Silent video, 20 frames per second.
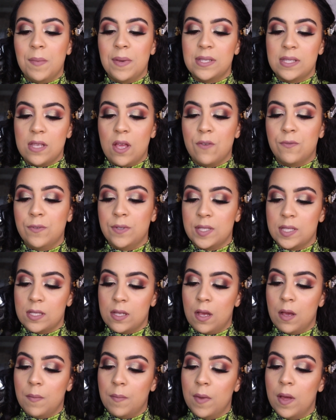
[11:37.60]
myself with
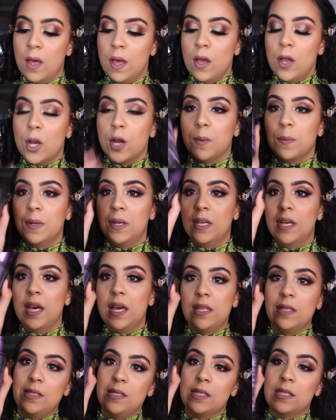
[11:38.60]
some Urban
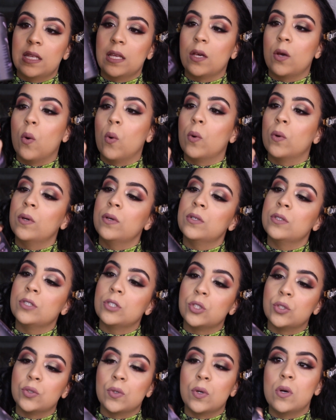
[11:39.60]
Decay Slick Oil
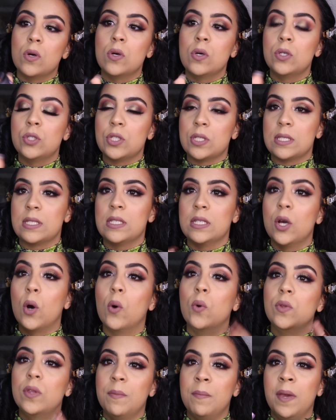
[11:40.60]
Control just to
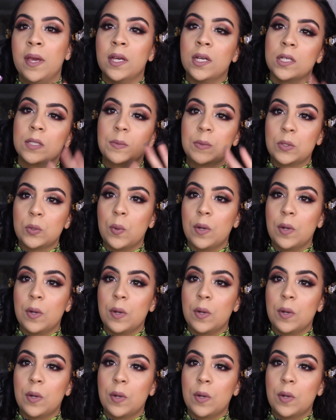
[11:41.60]
hold the makeup